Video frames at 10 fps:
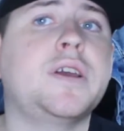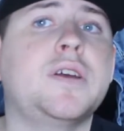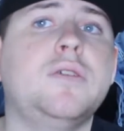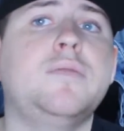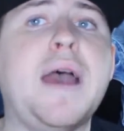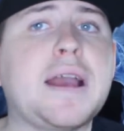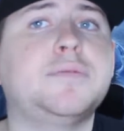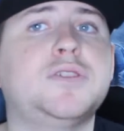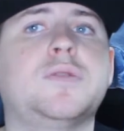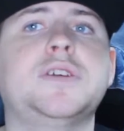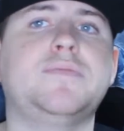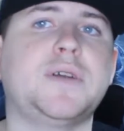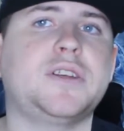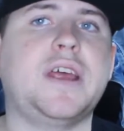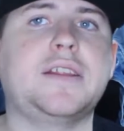include backup stories,
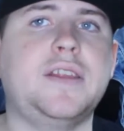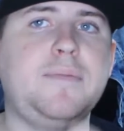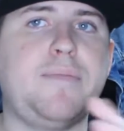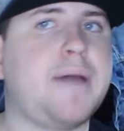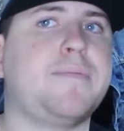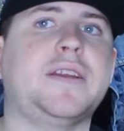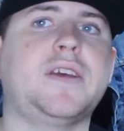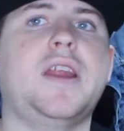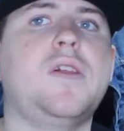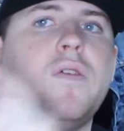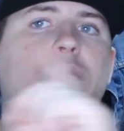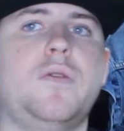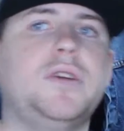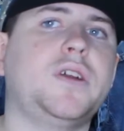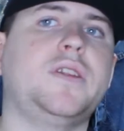much like the Batman title
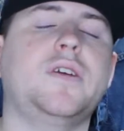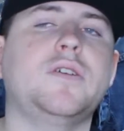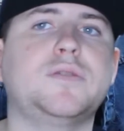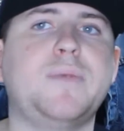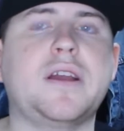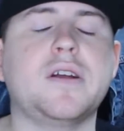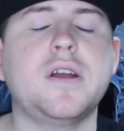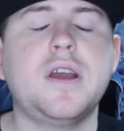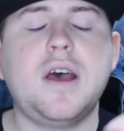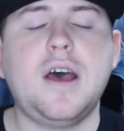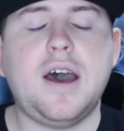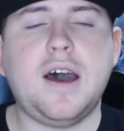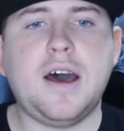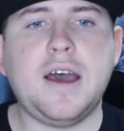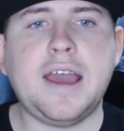focused on the Ghostmaker,
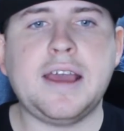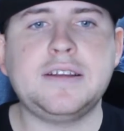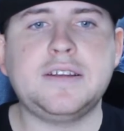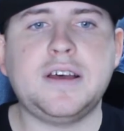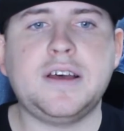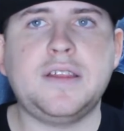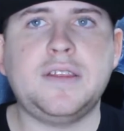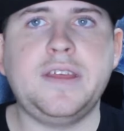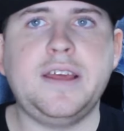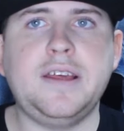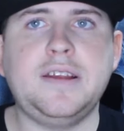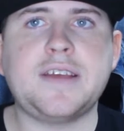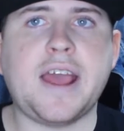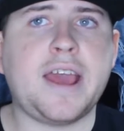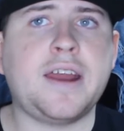and
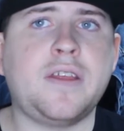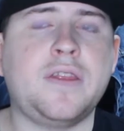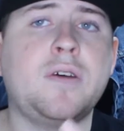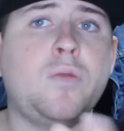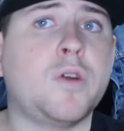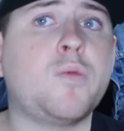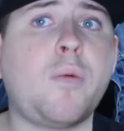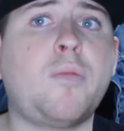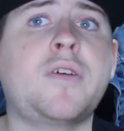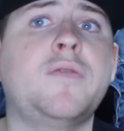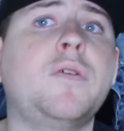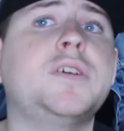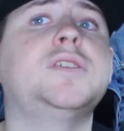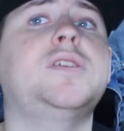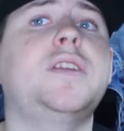the Wonder Woman book
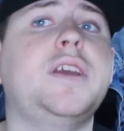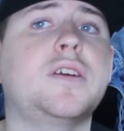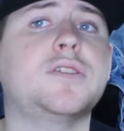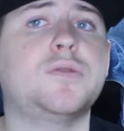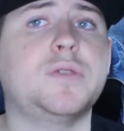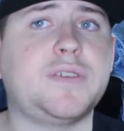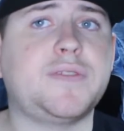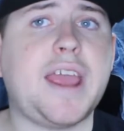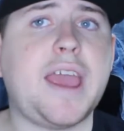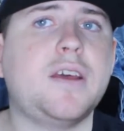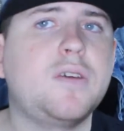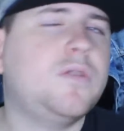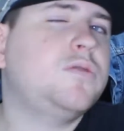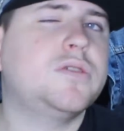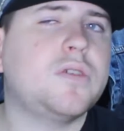focuses on the younger stories of Diana.
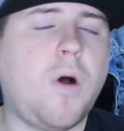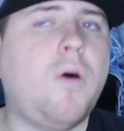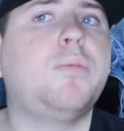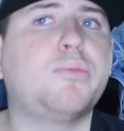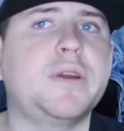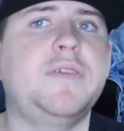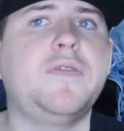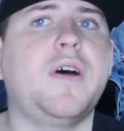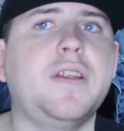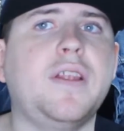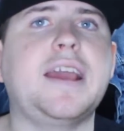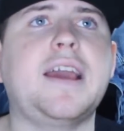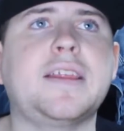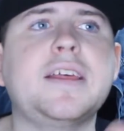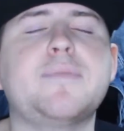Those are all pretty fun. Like,
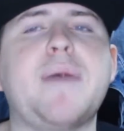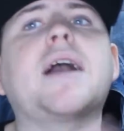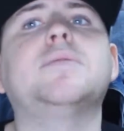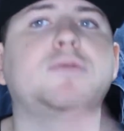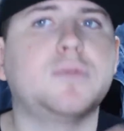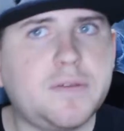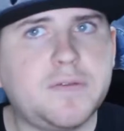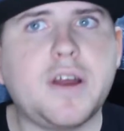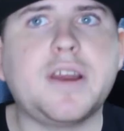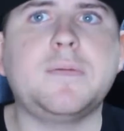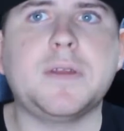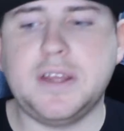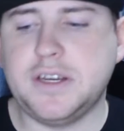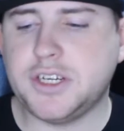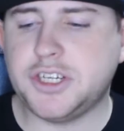I think the backups are really fun with
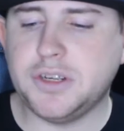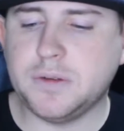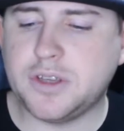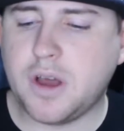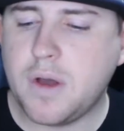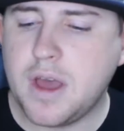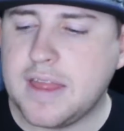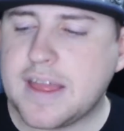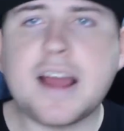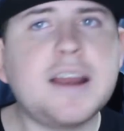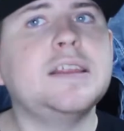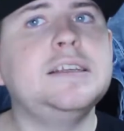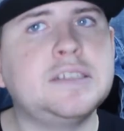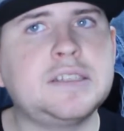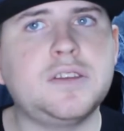each issue. So that kind of
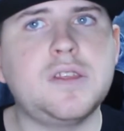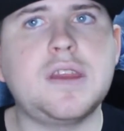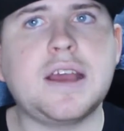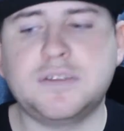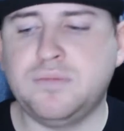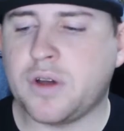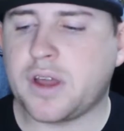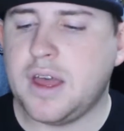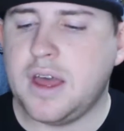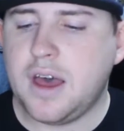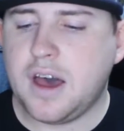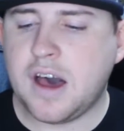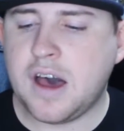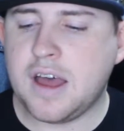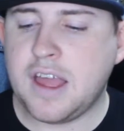leads us into the next book,
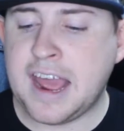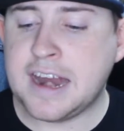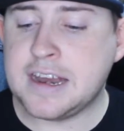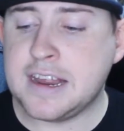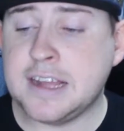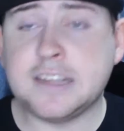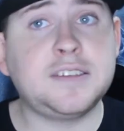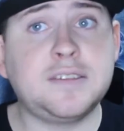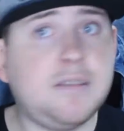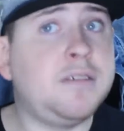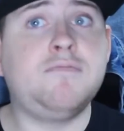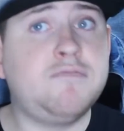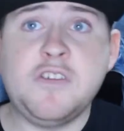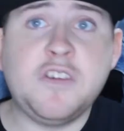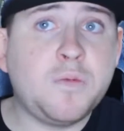and it's
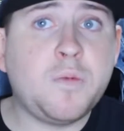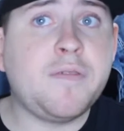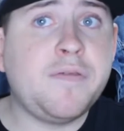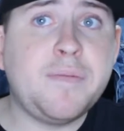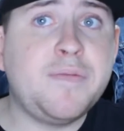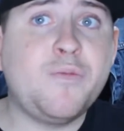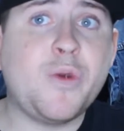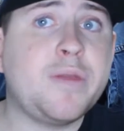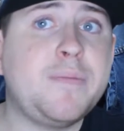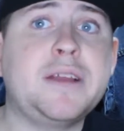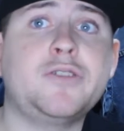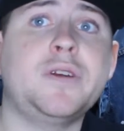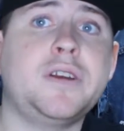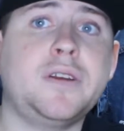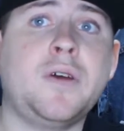one of the
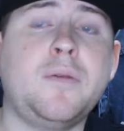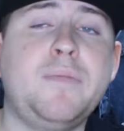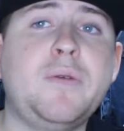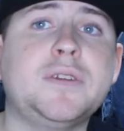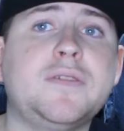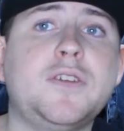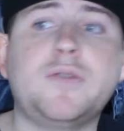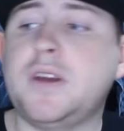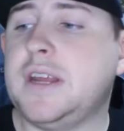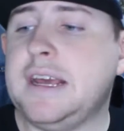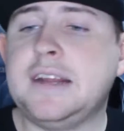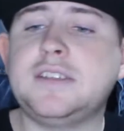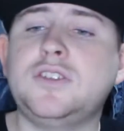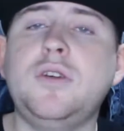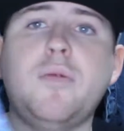big ones of the Trinity. It
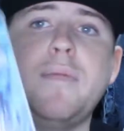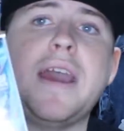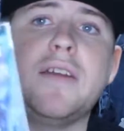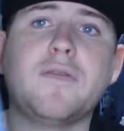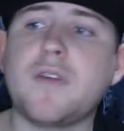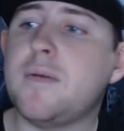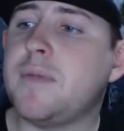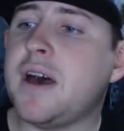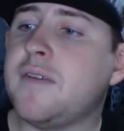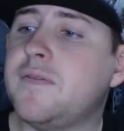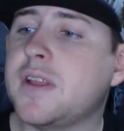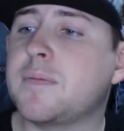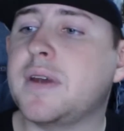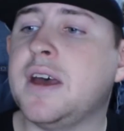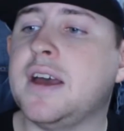is Superman from
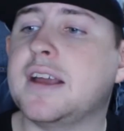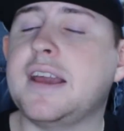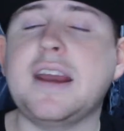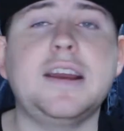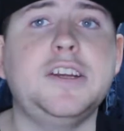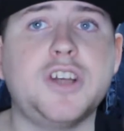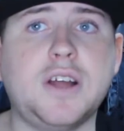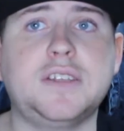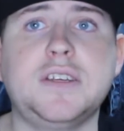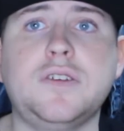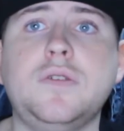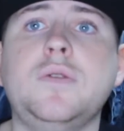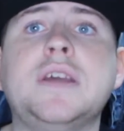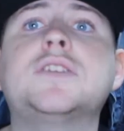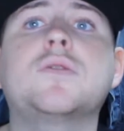Philip Kennedy Johnson,
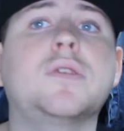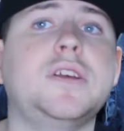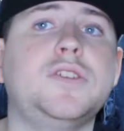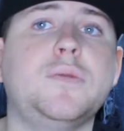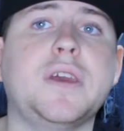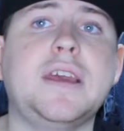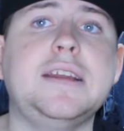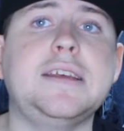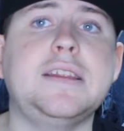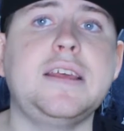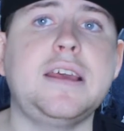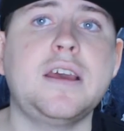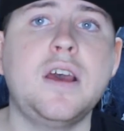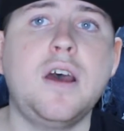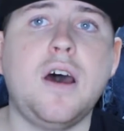who is currently doing. He did the
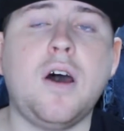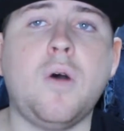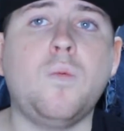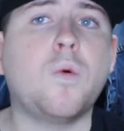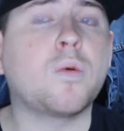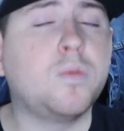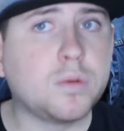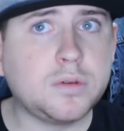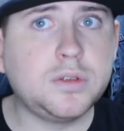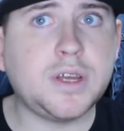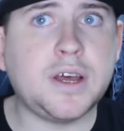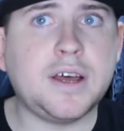World.